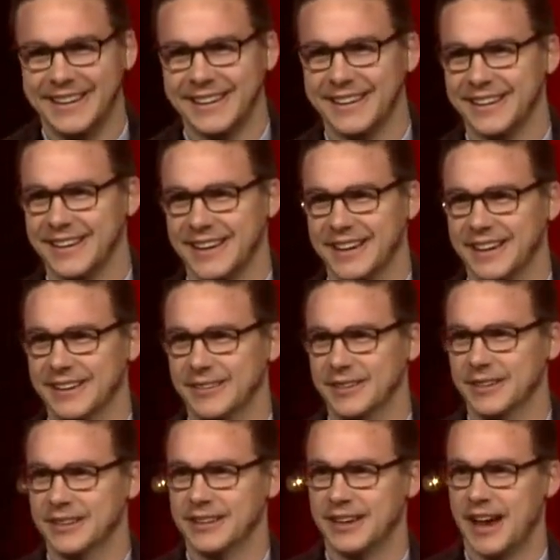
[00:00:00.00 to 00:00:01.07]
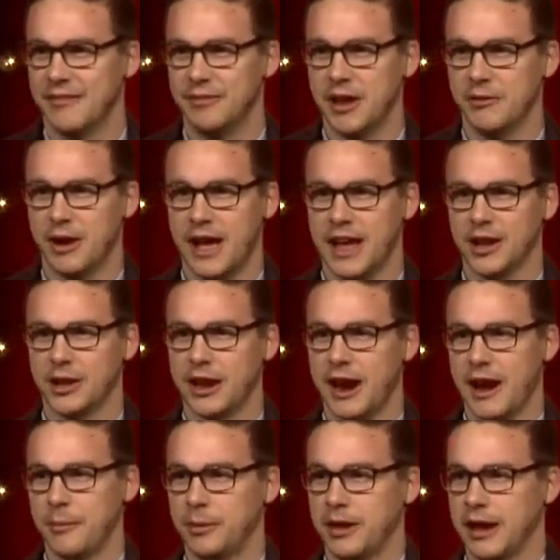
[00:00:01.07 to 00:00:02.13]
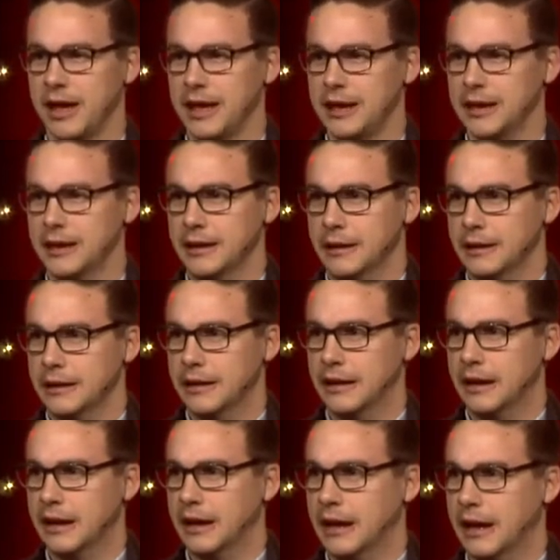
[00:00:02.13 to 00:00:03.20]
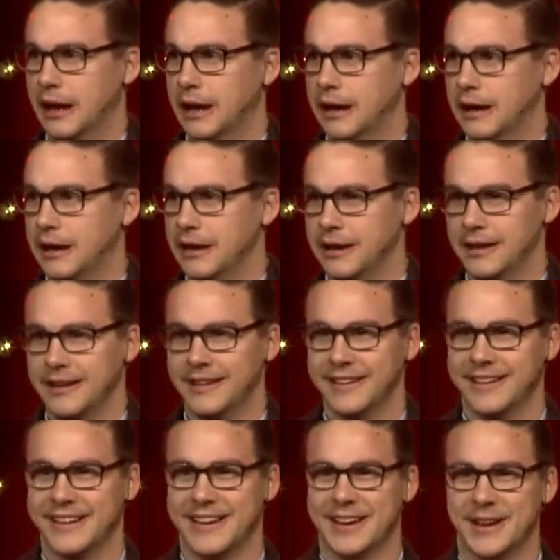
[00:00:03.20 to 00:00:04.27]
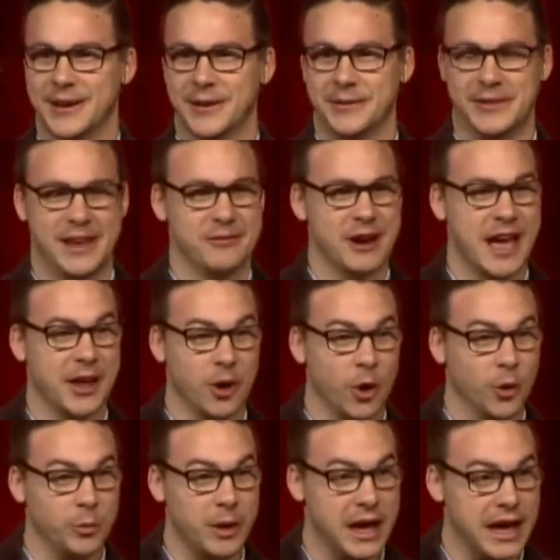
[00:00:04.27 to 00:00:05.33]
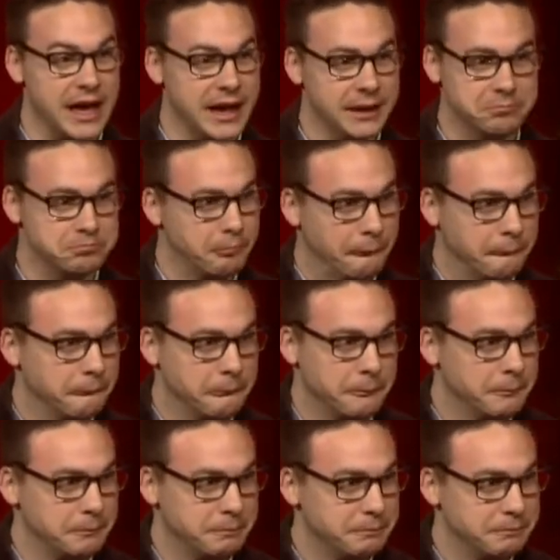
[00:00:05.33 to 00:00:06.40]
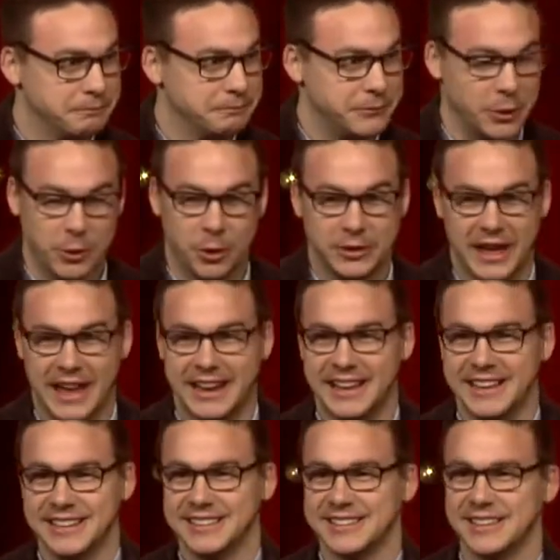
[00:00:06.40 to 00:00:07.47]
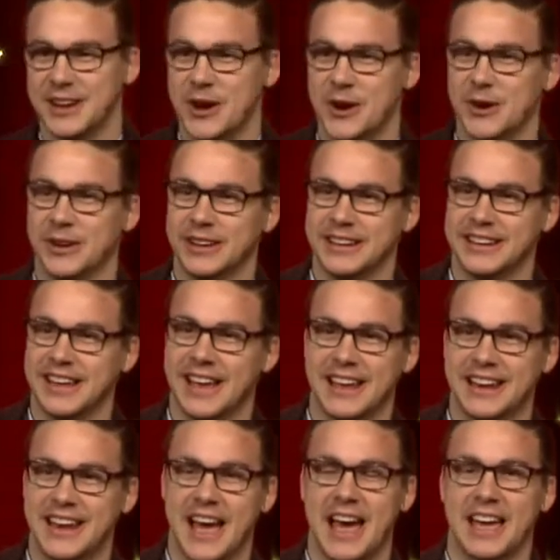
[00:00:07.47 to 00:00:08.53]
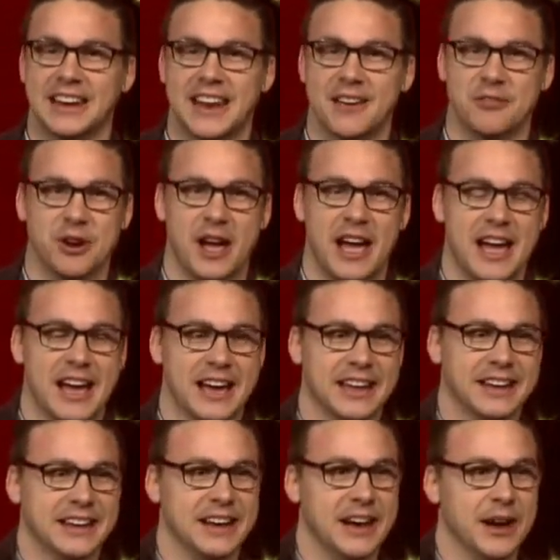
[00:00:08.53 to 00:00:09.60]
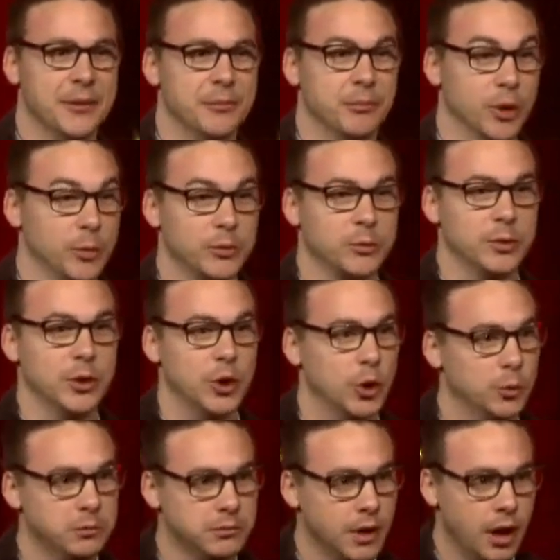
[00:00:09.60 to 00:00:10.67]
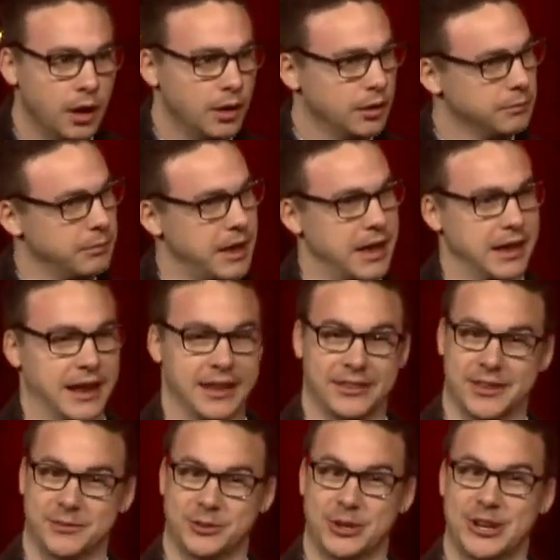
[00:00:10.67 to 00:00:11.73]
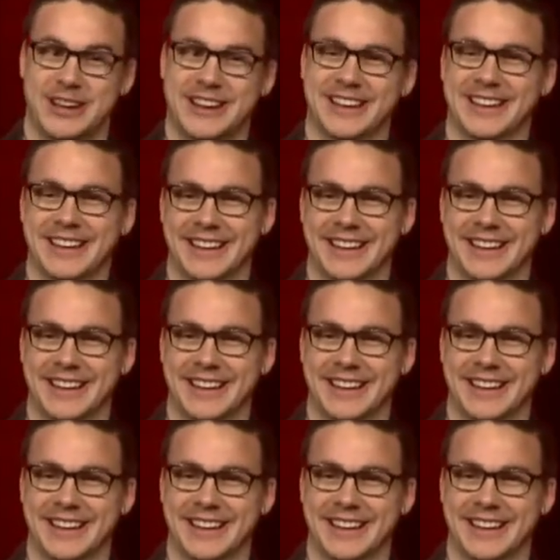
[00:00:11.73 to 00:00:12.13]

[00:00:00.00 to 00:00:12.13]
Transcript: I've never had a crab cake. Never had Old Bay. Don't know what that is. You know, I had never had Broom's Bloom. Man, that sounds good.